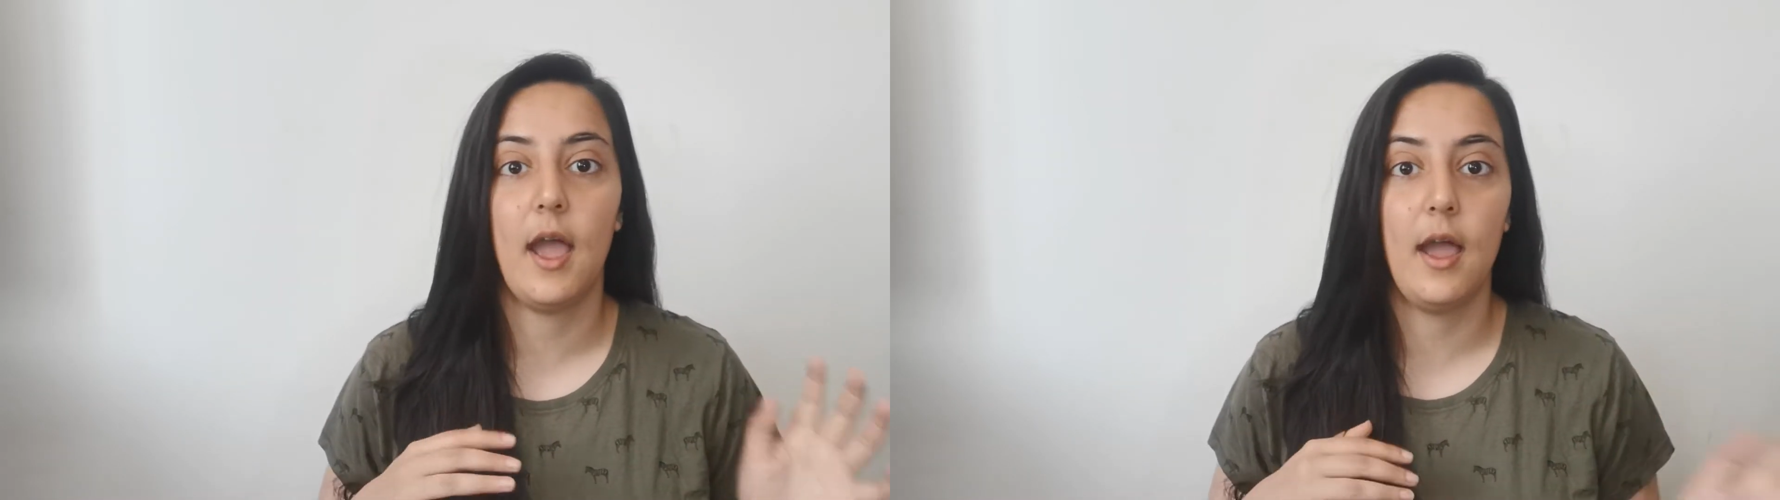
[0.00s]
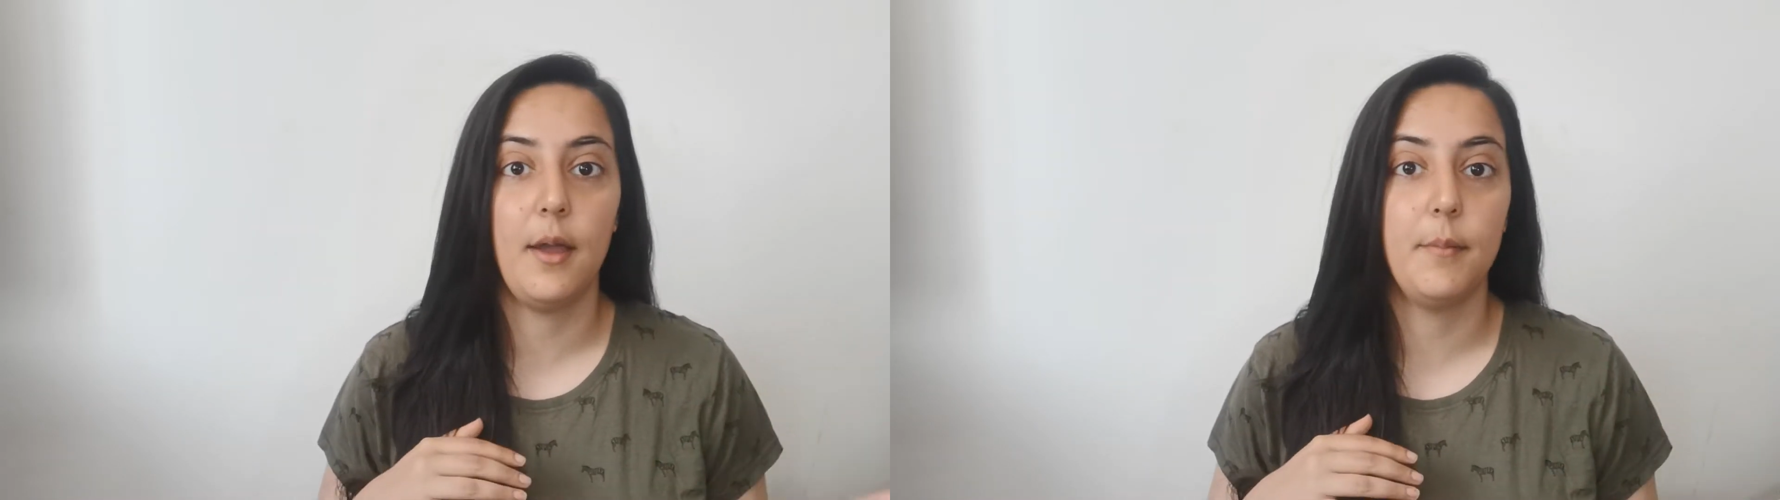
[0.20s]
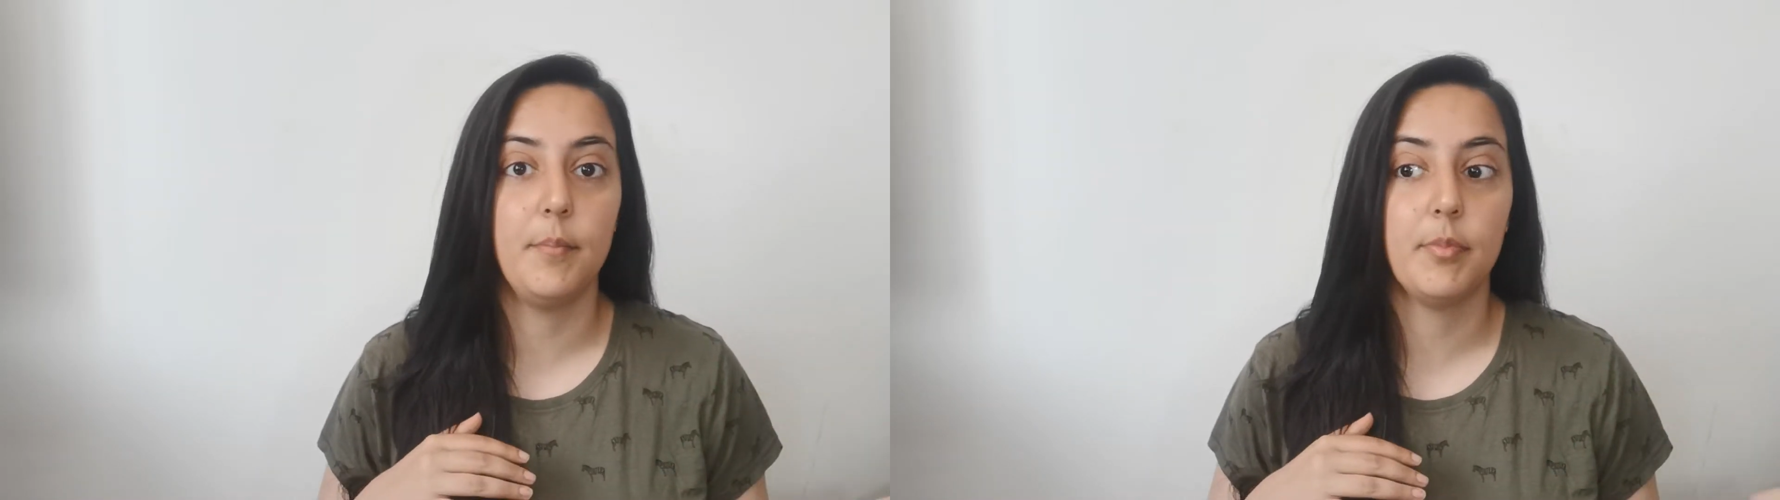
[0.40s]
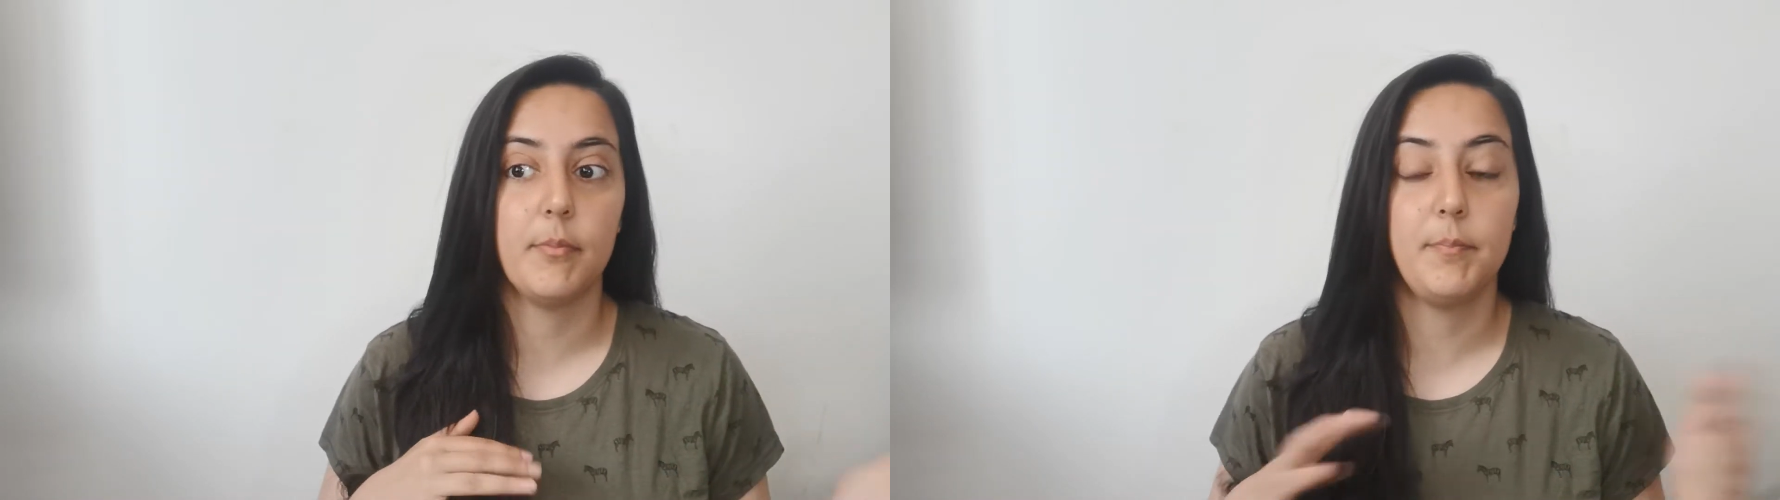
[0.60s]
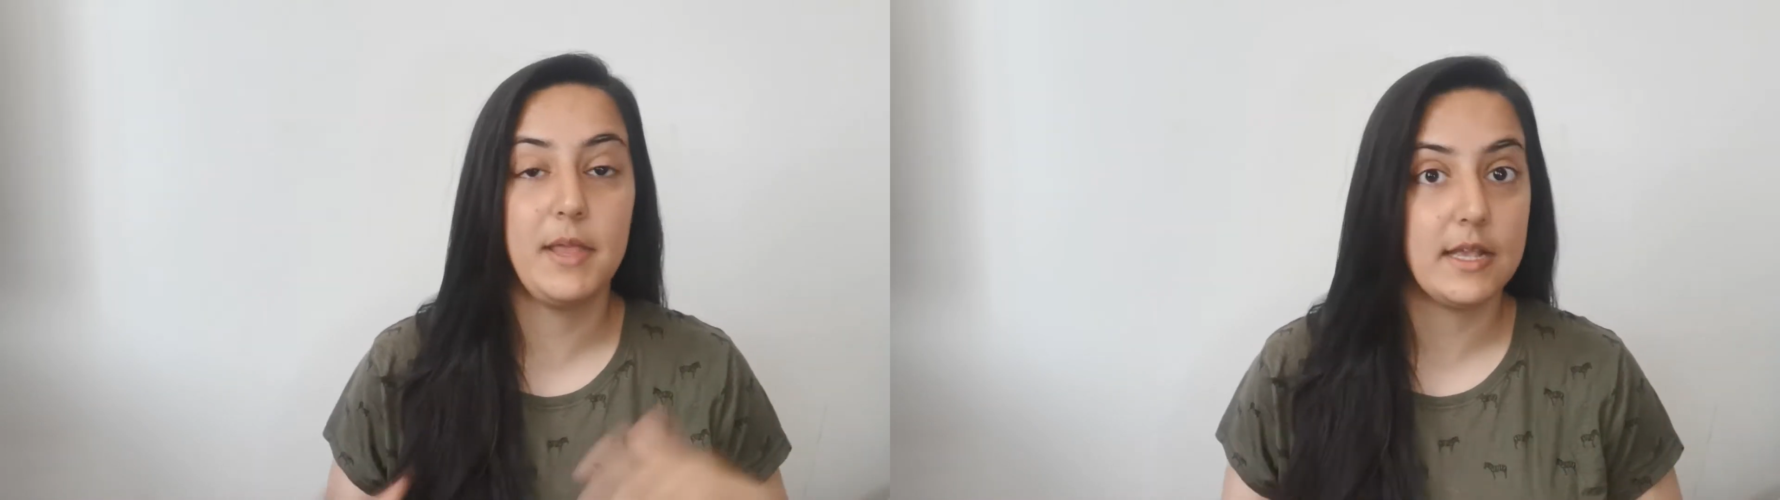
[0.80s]

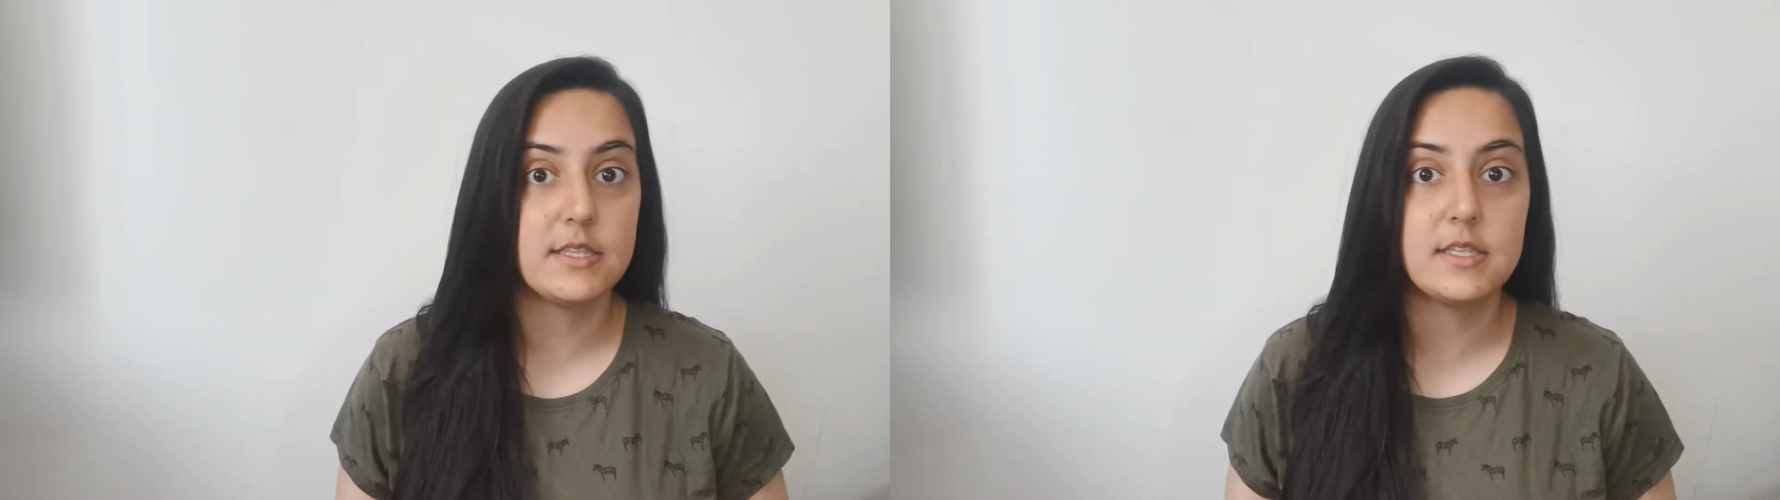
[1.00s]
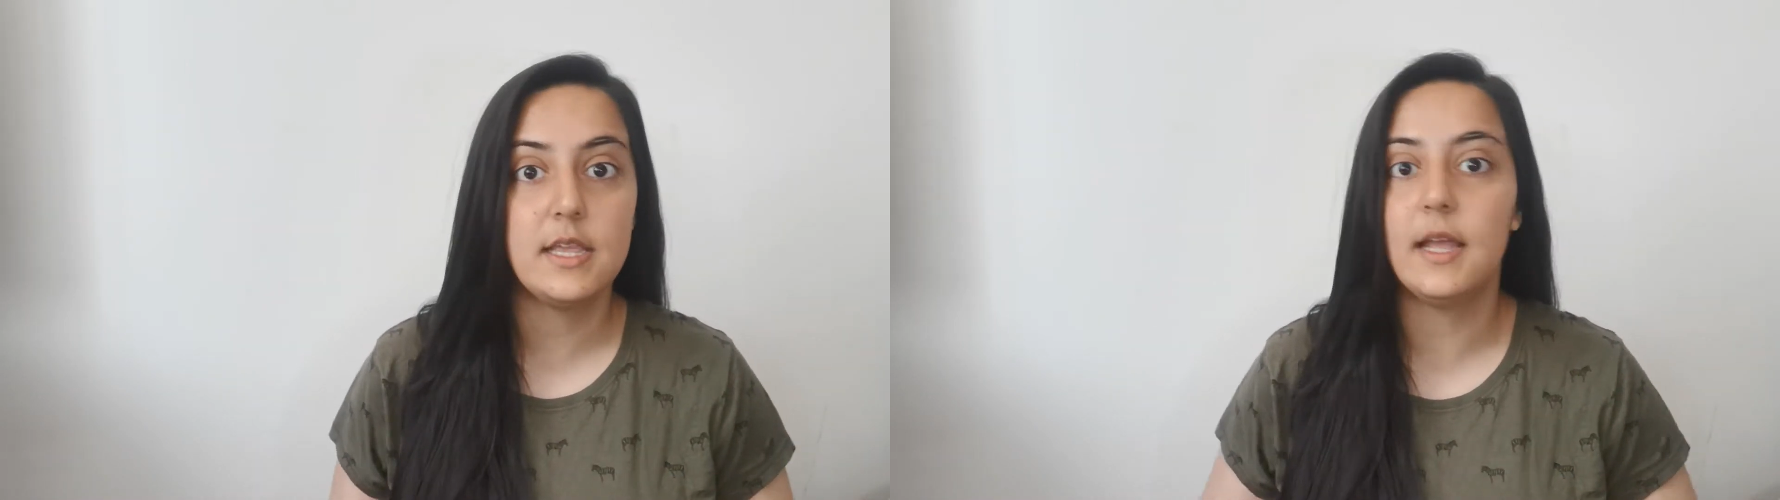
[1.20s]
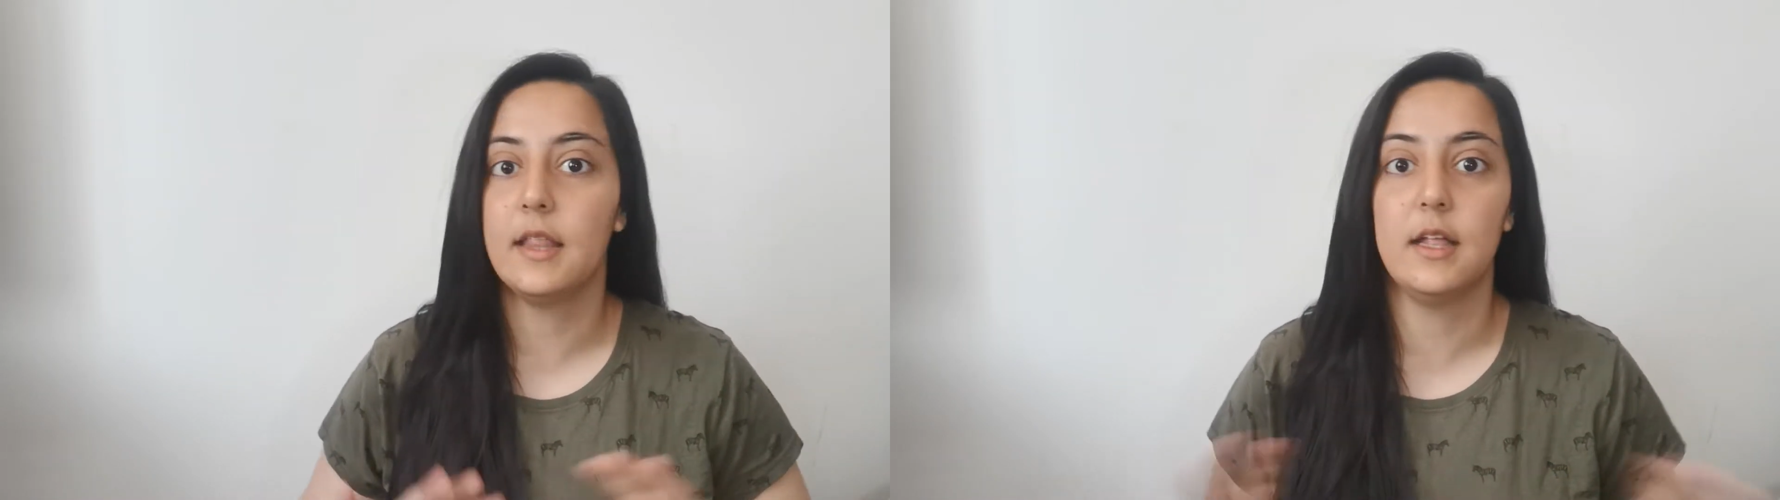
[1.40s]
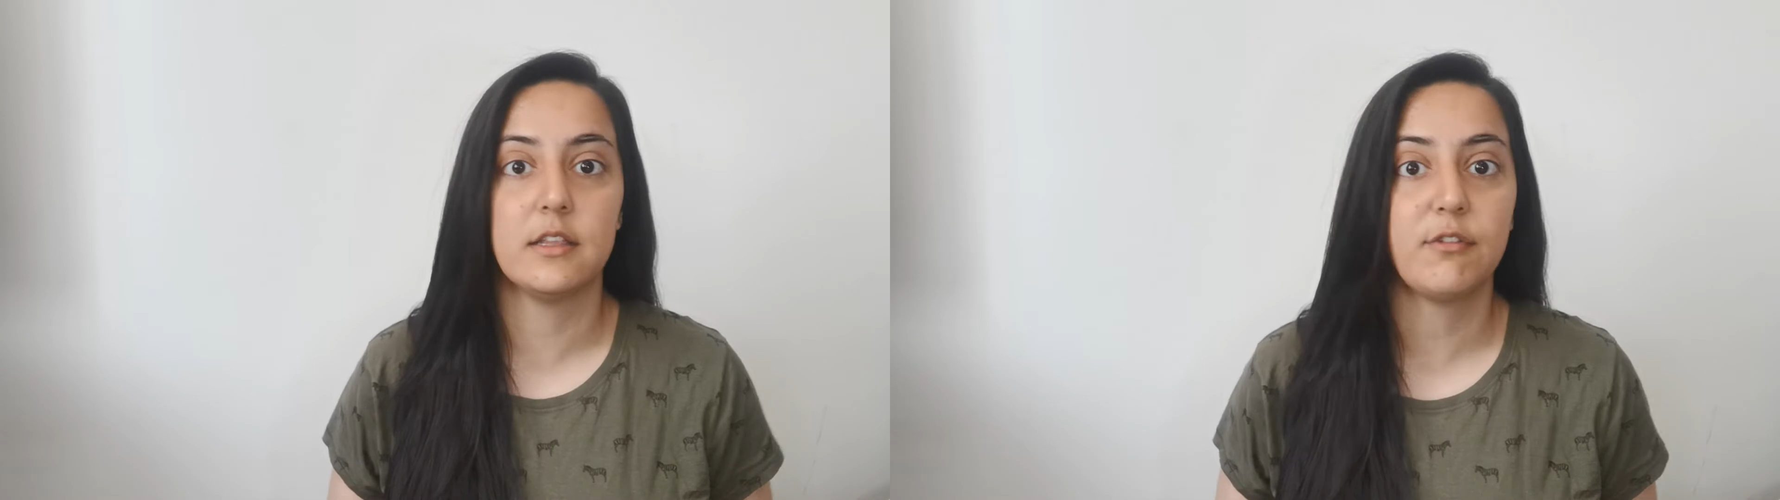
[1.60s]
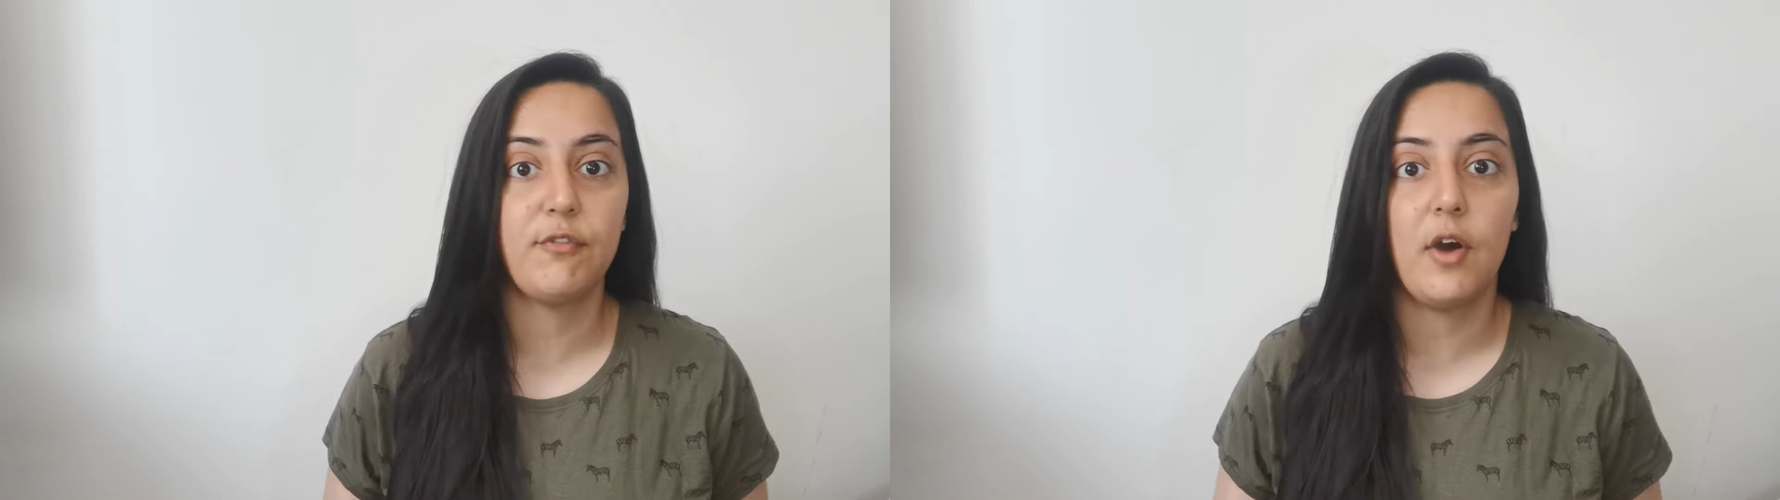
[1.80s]
BSc and
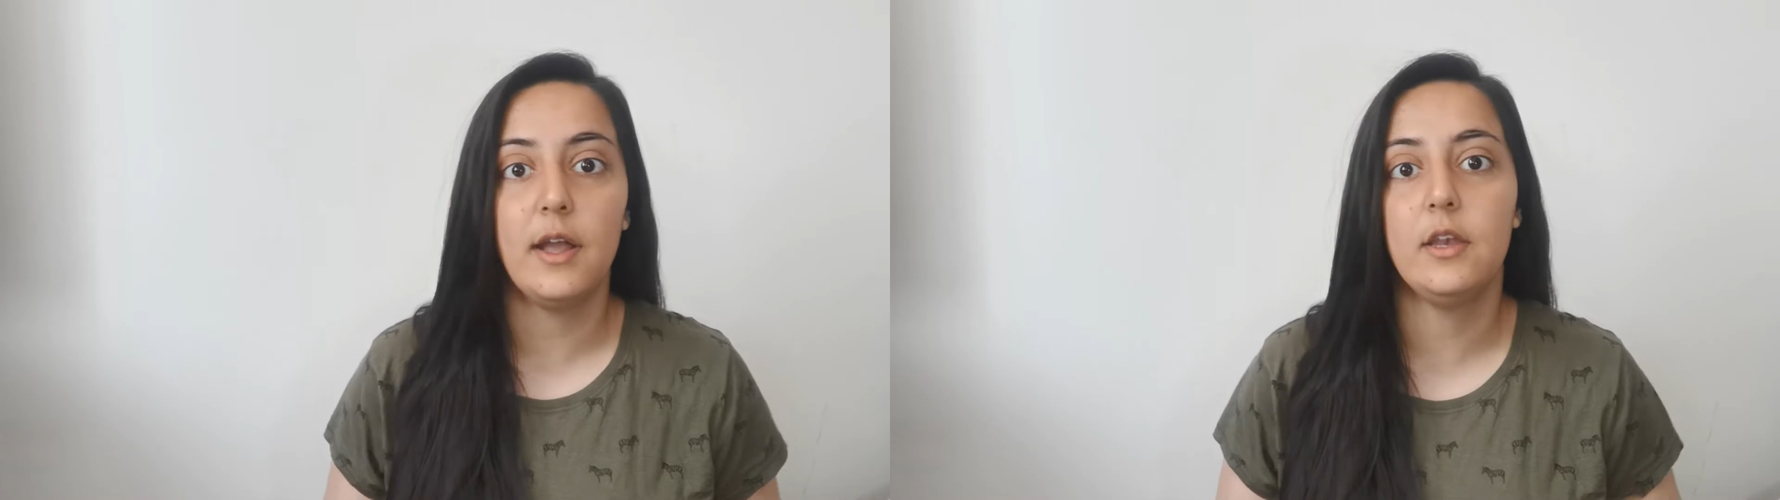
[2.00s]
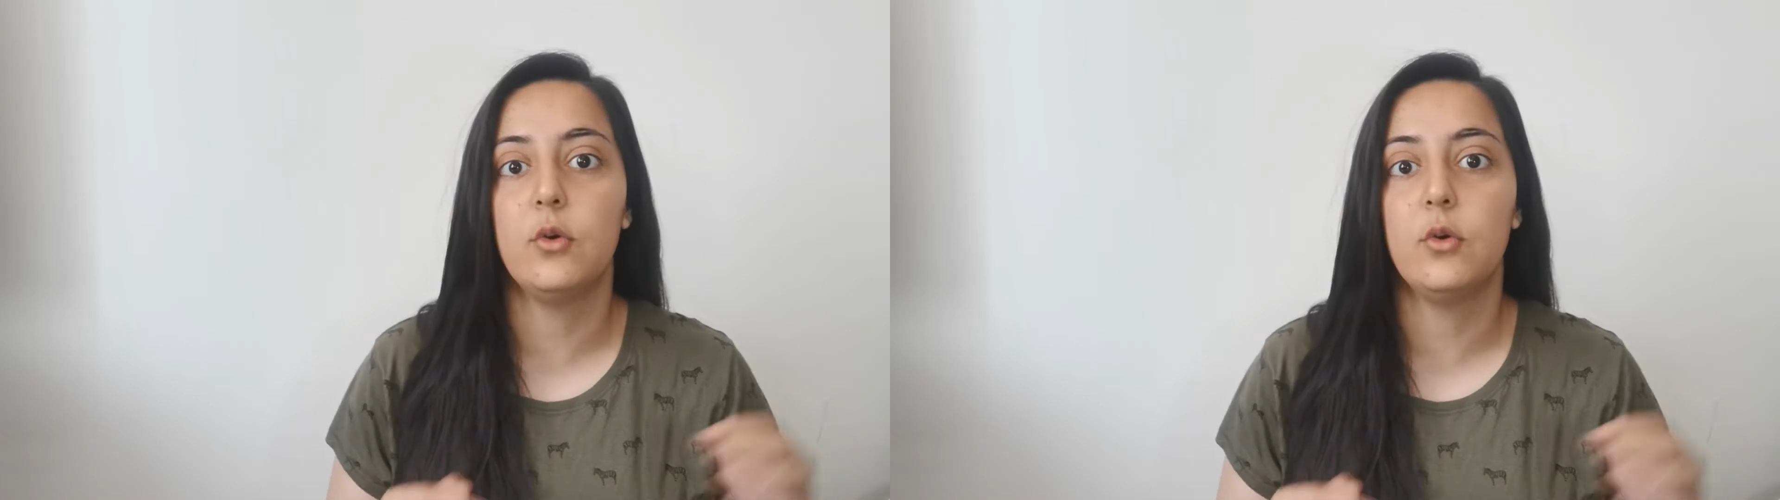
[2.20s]
that's fine,